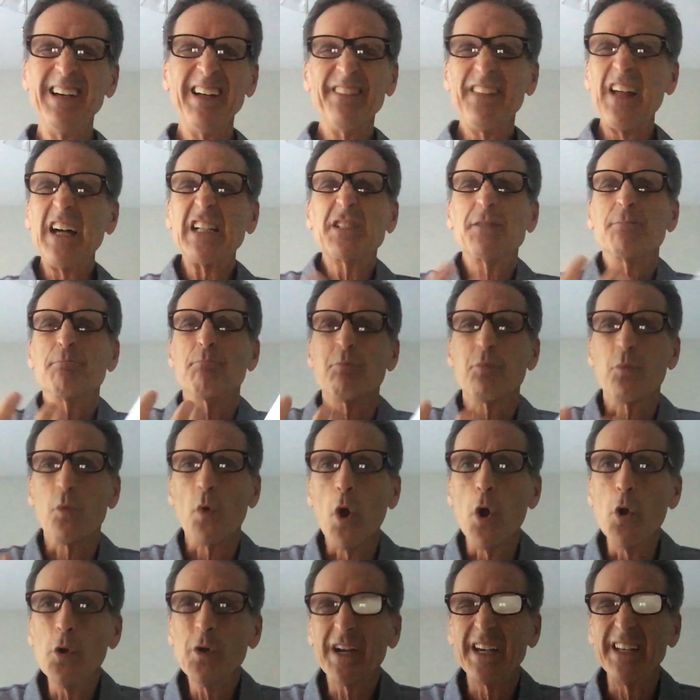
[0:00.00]
That's
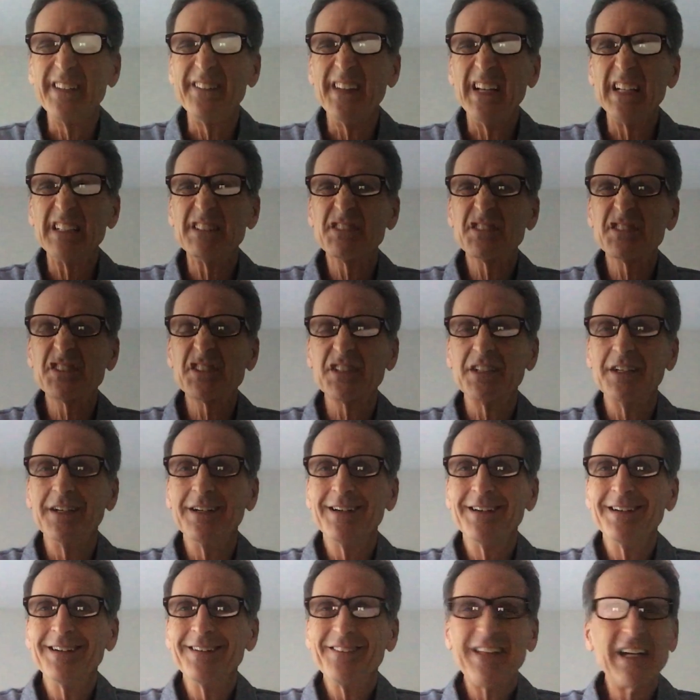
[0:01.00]
brokenness.
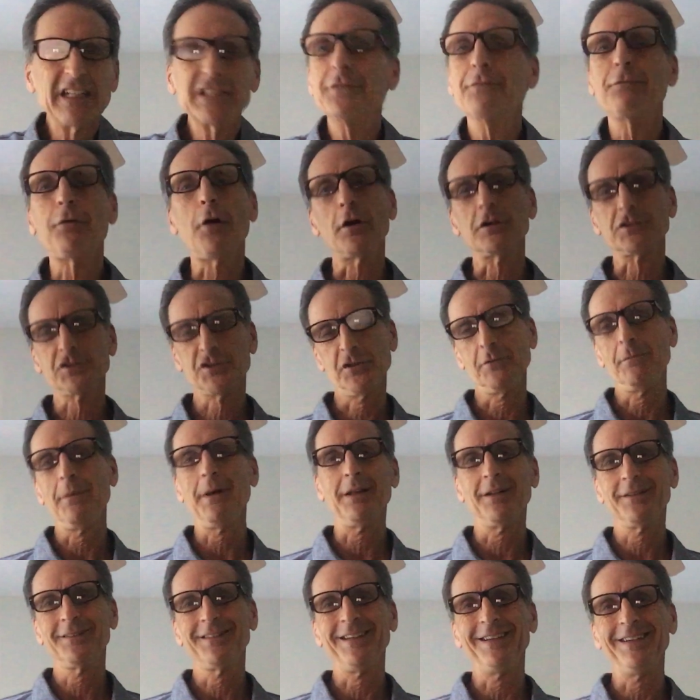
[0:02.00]
That's false
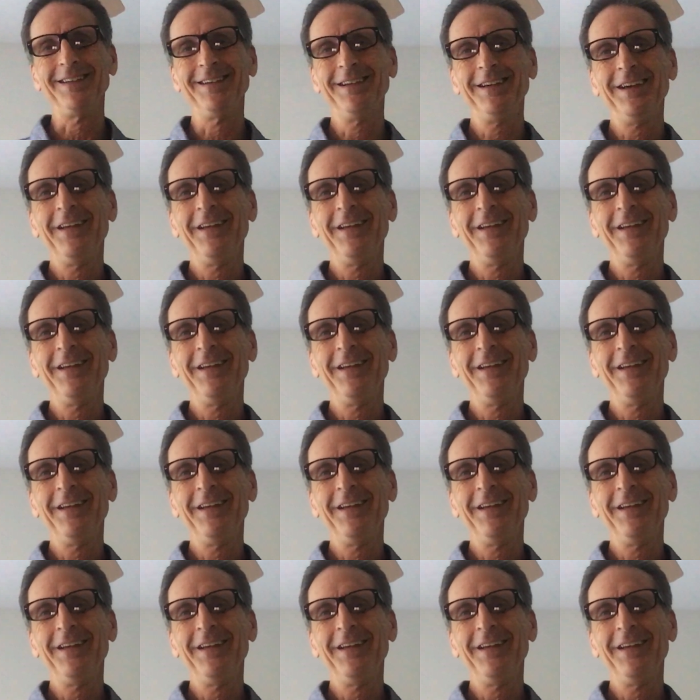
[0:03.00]
humility.